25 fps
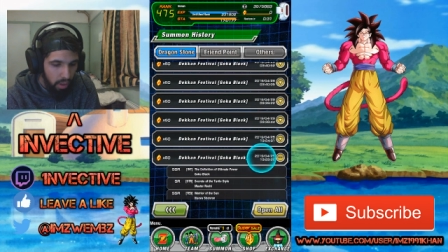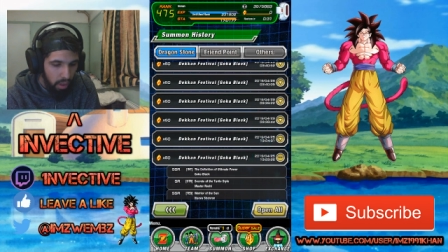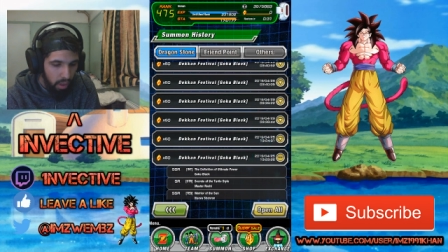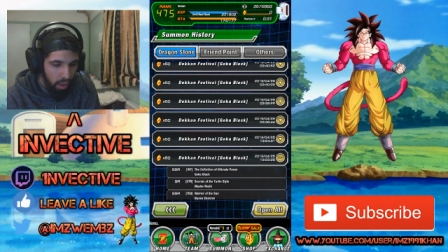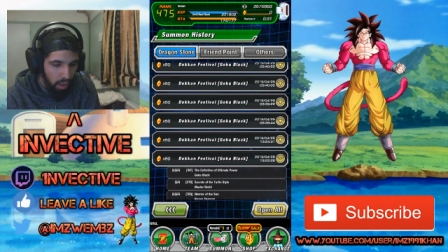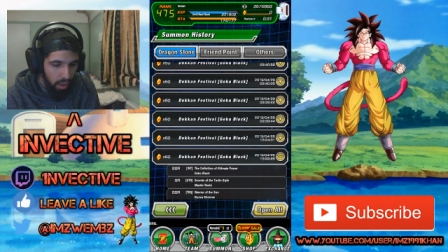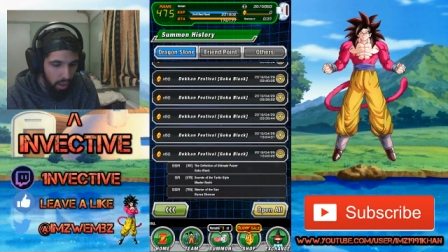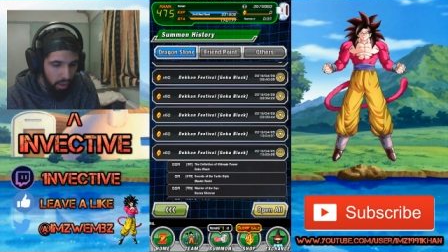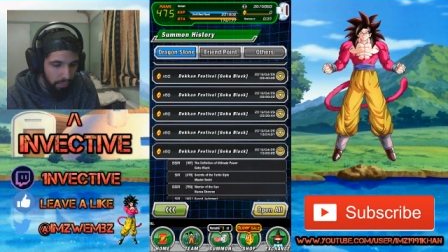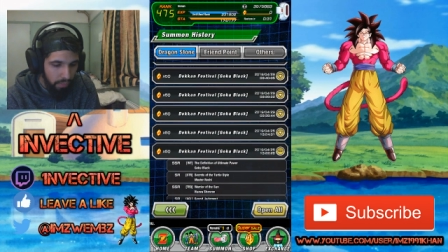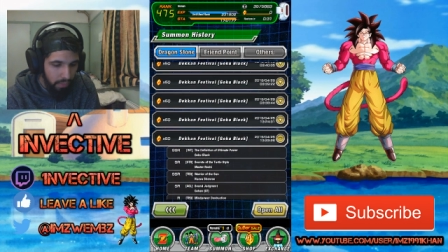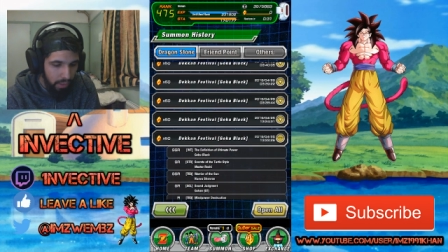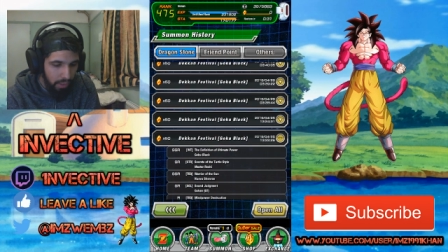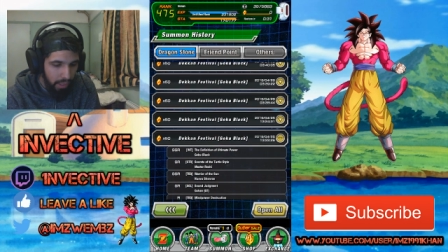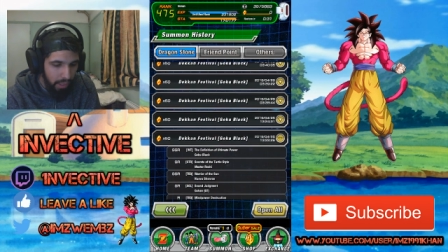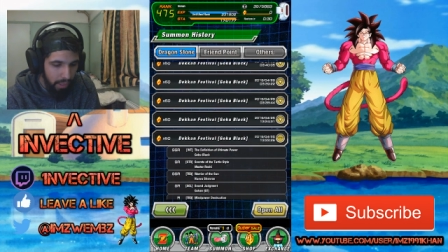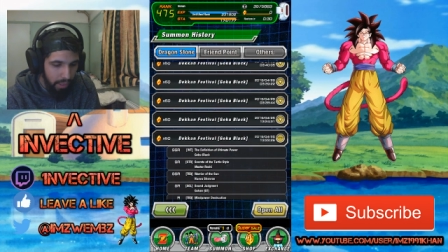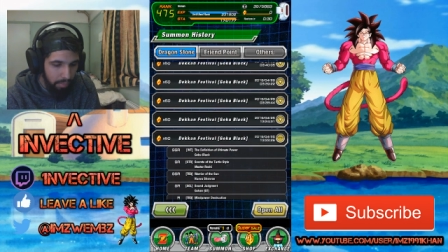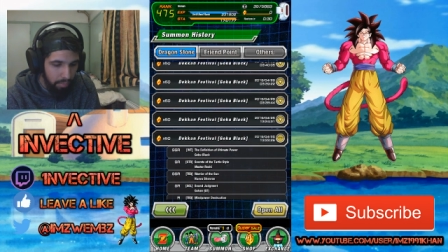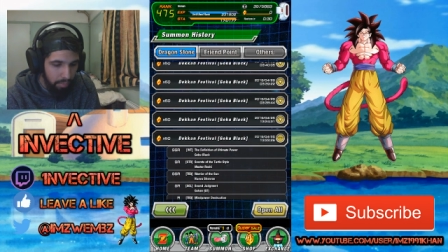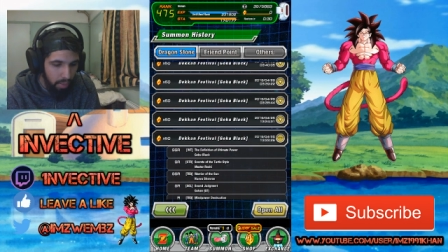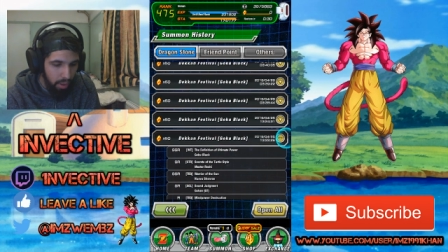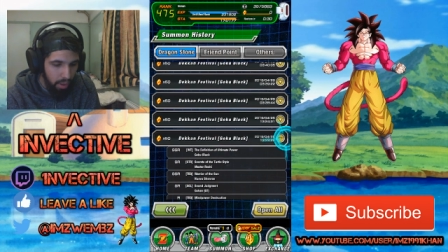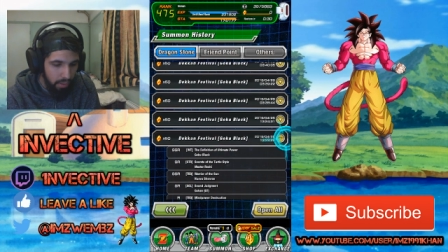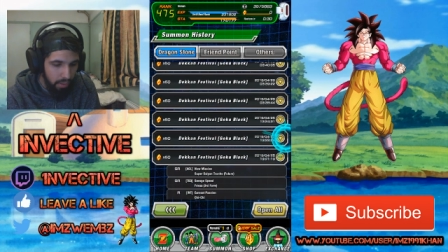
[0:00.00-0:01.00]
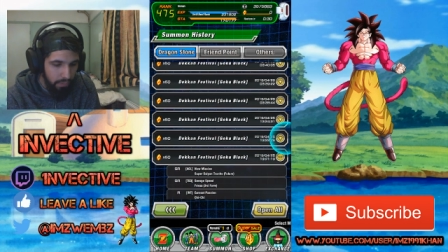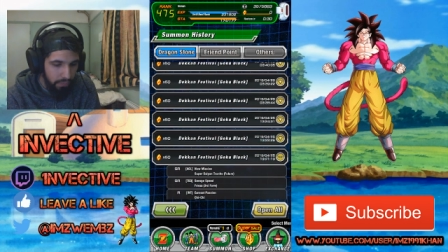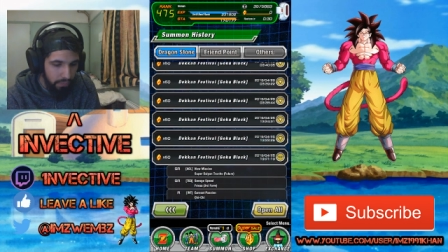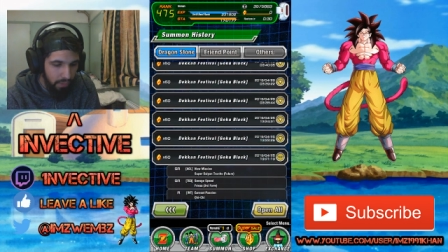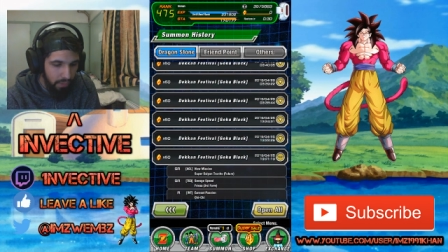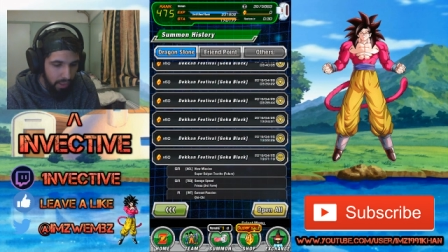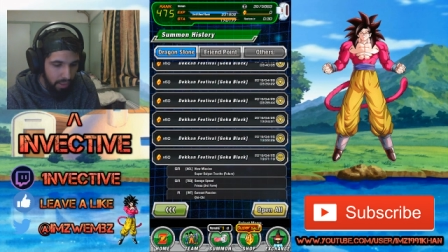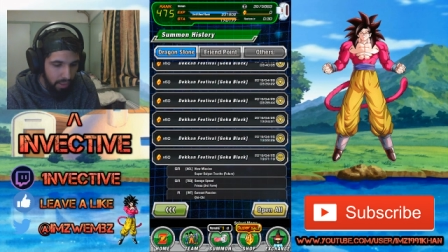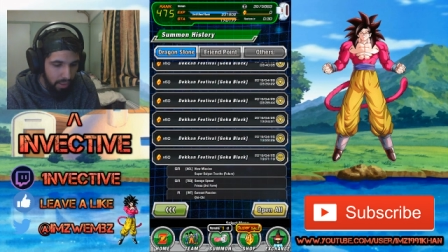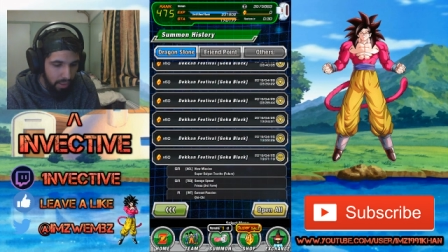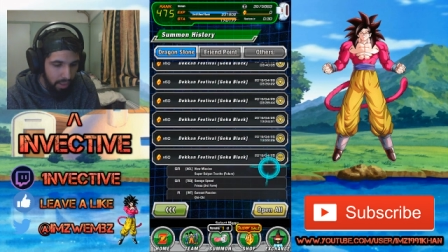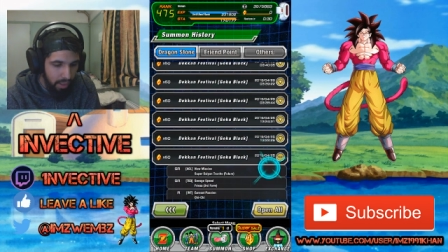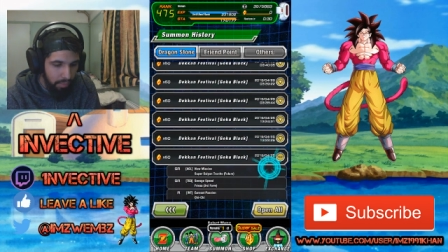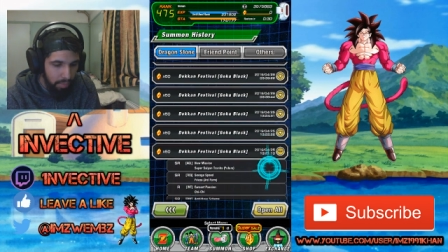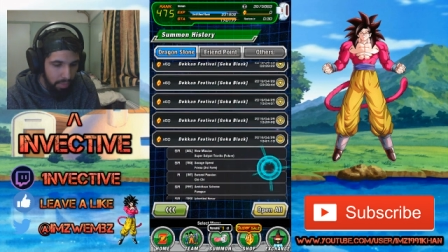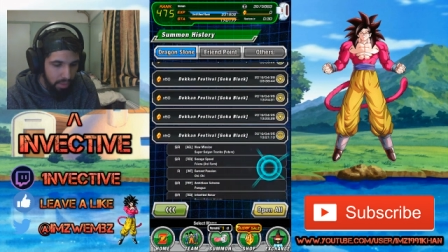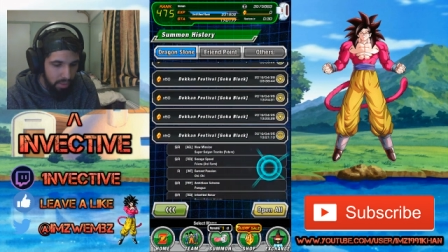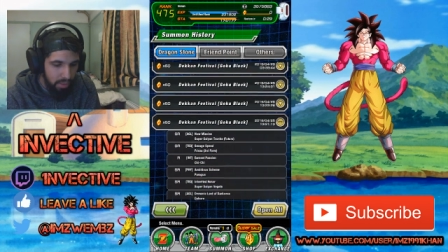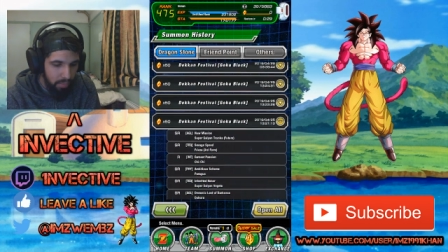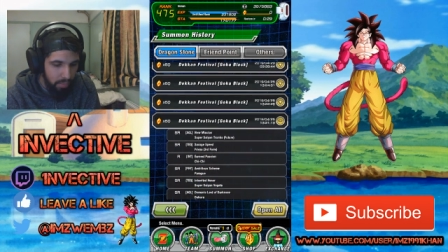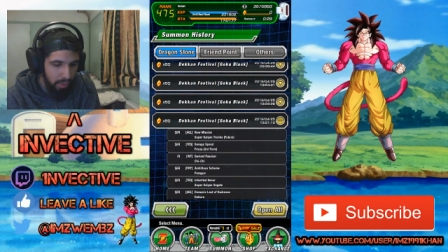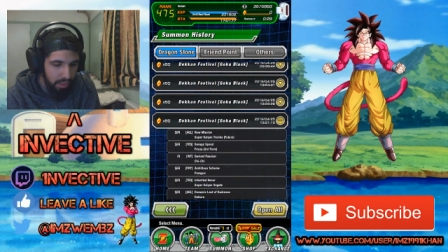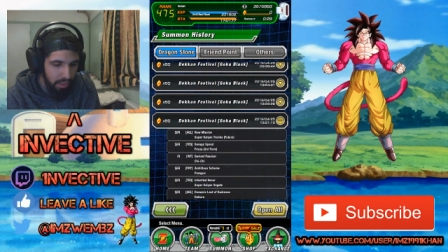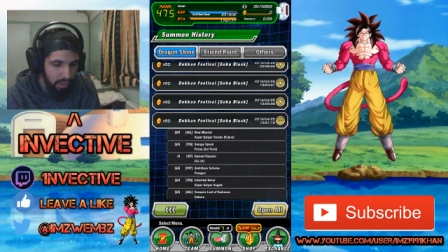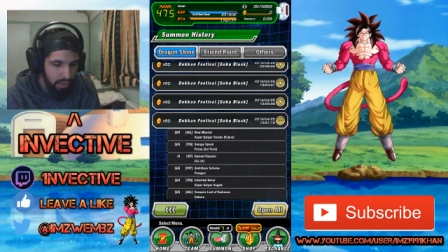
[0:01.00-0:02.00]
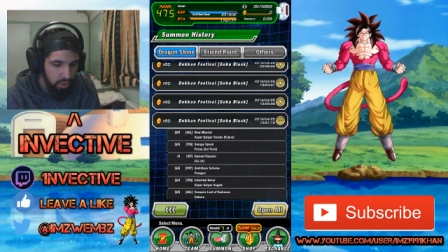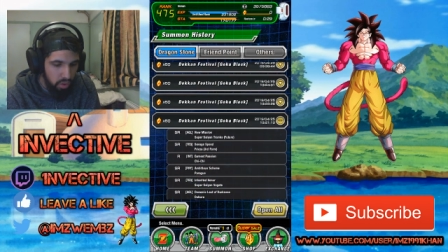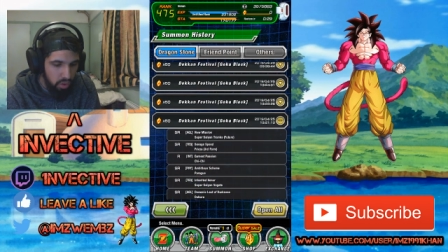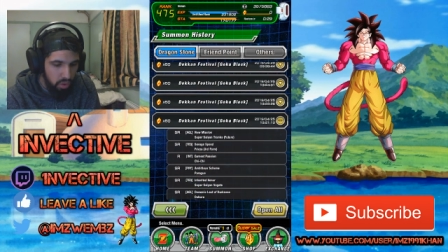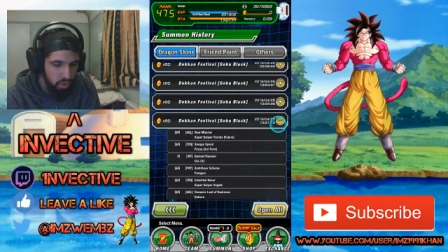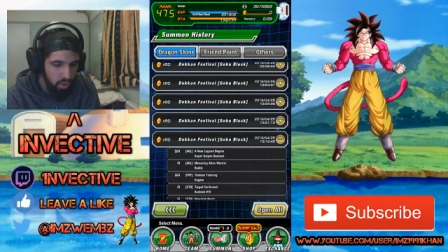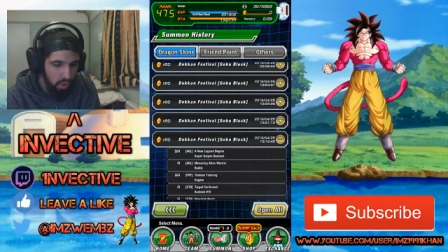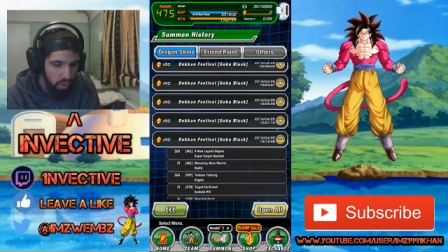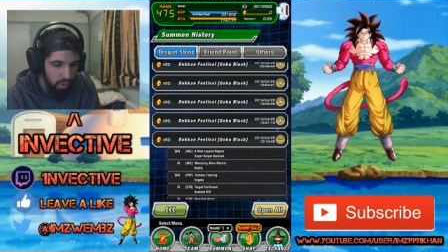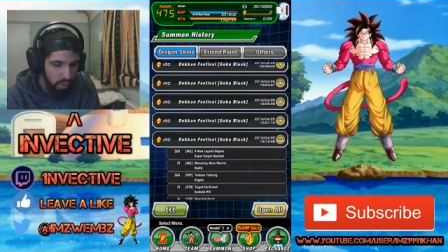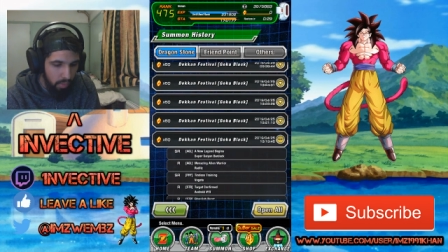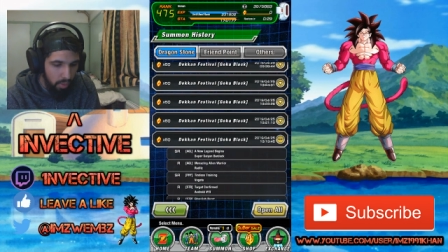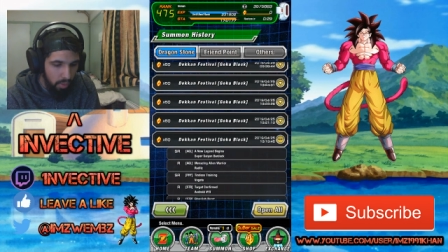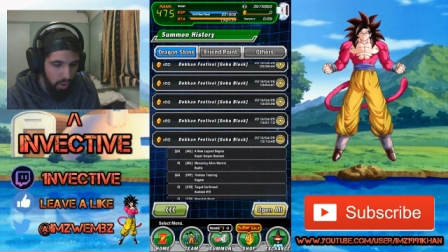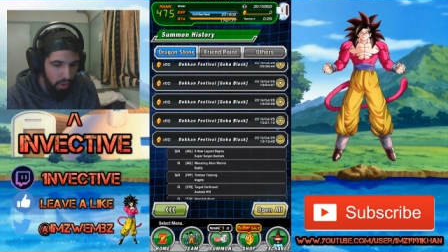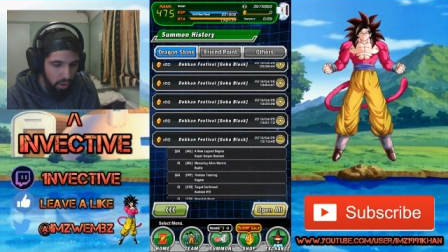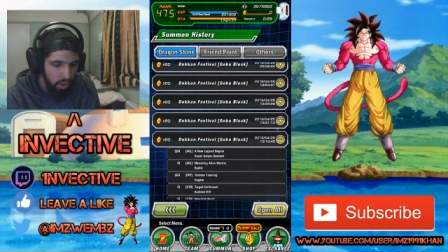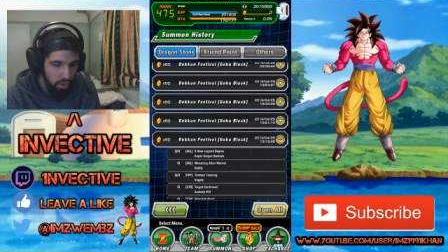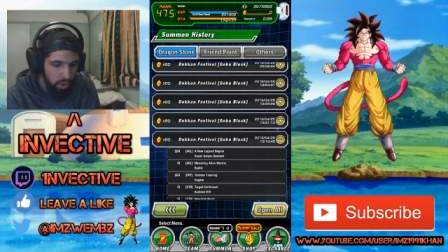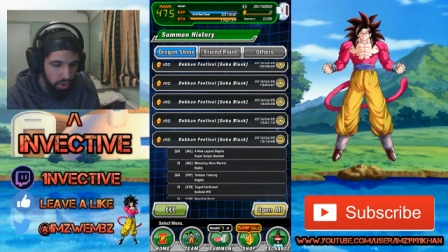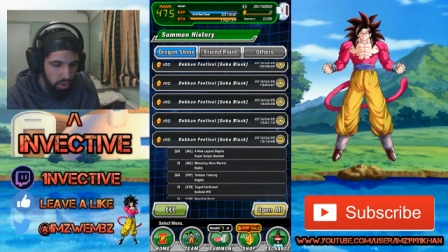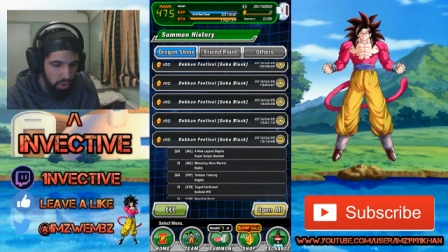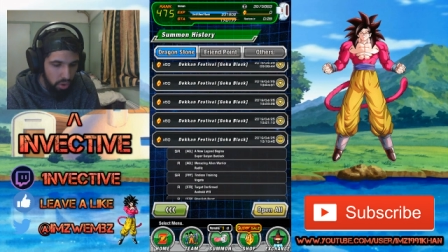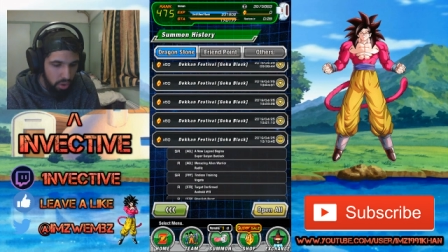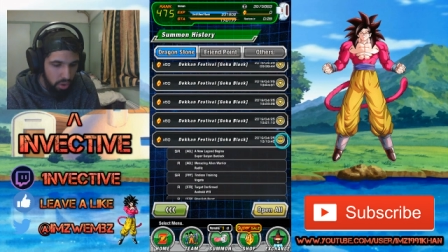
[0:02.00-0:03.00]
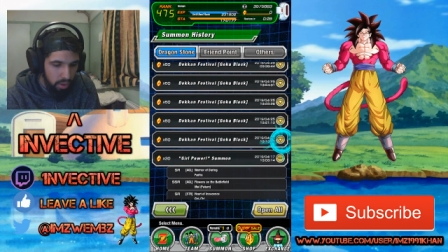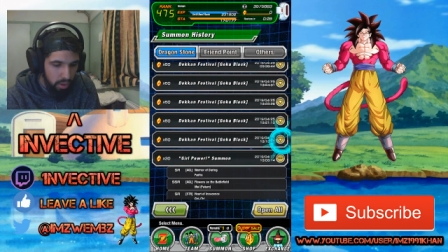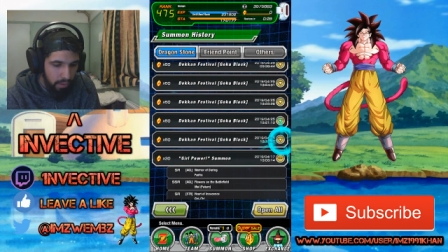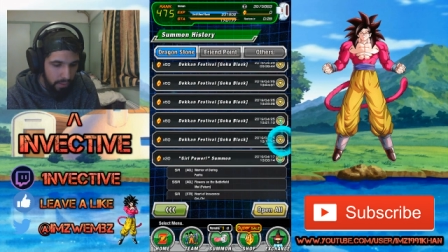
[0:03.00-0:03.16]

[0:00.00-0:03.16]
I love the game, but the fact that I've been spending so much.